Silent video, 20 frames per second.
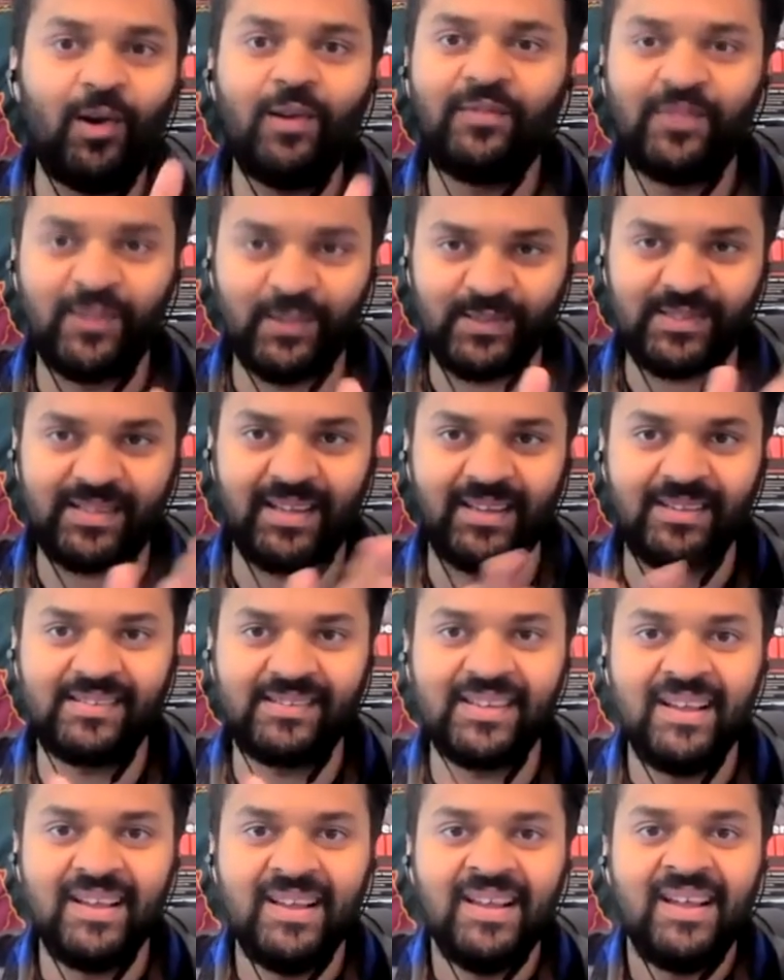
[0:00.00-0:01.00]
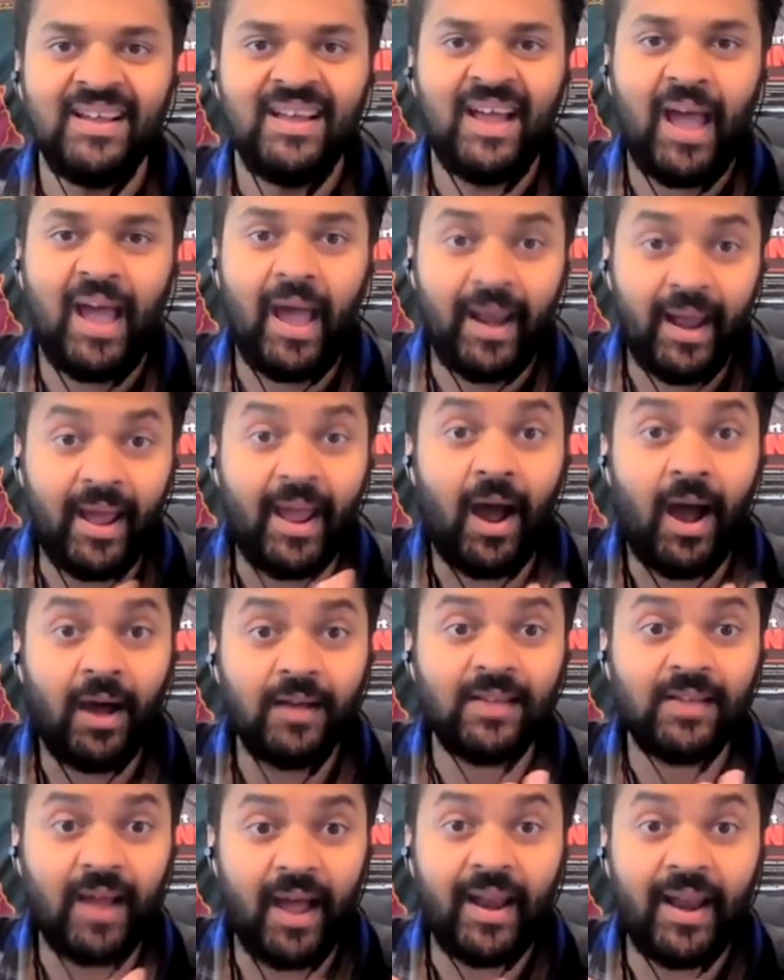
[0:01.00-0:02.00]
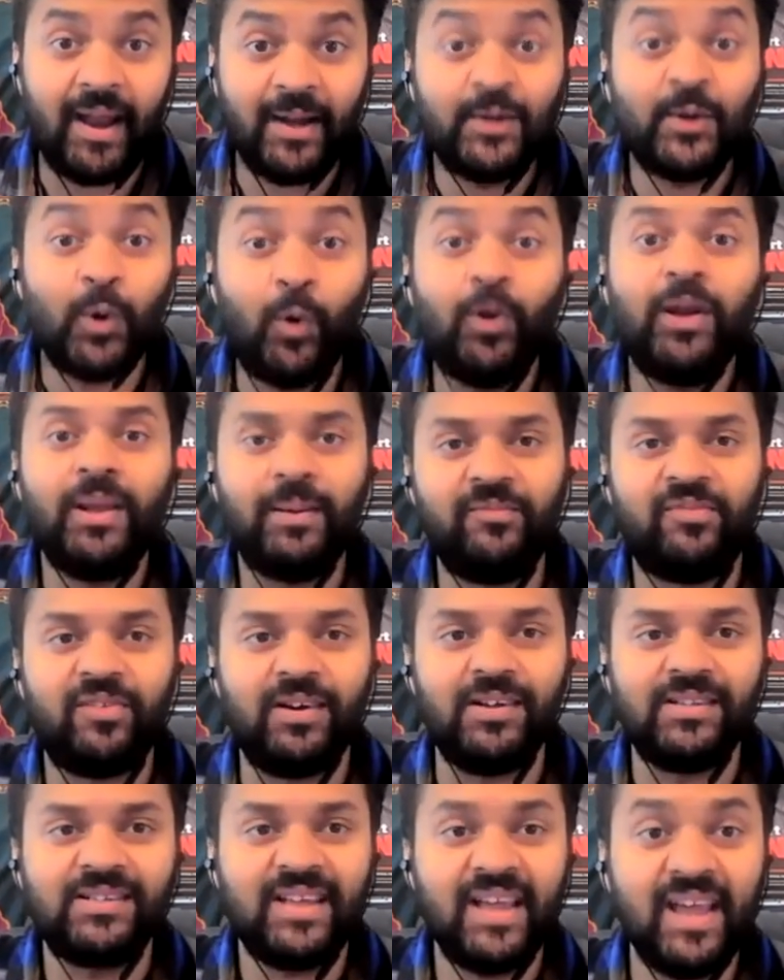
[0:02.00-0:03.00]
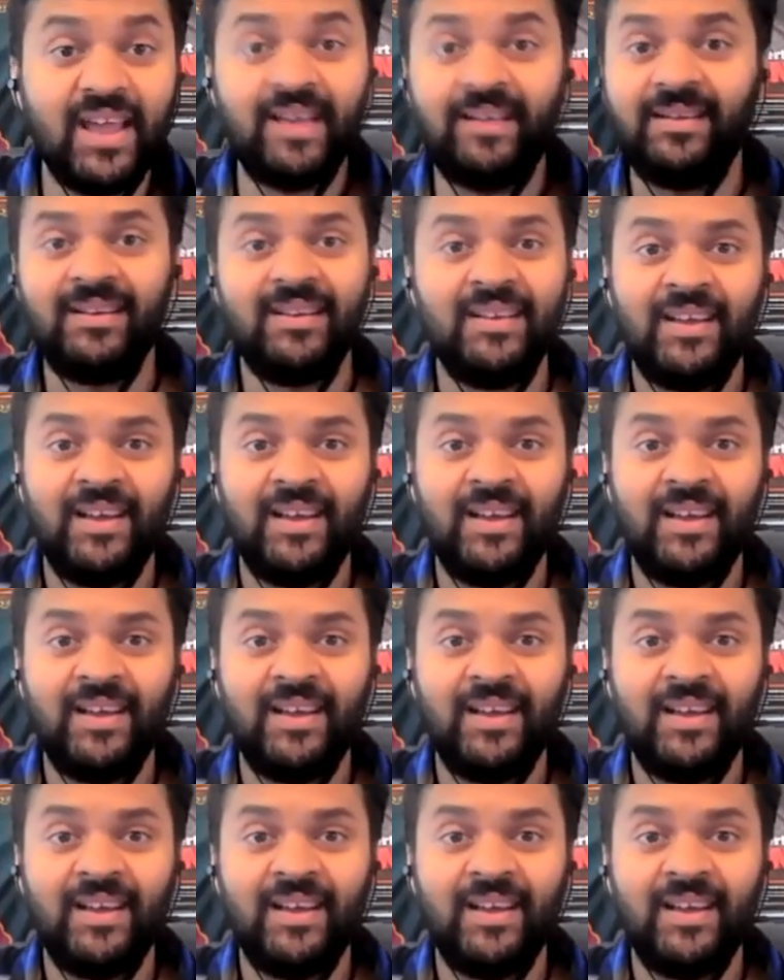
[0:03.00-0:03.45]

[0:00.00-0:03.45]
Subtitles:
of those things. And I asked, and I told him first, hey,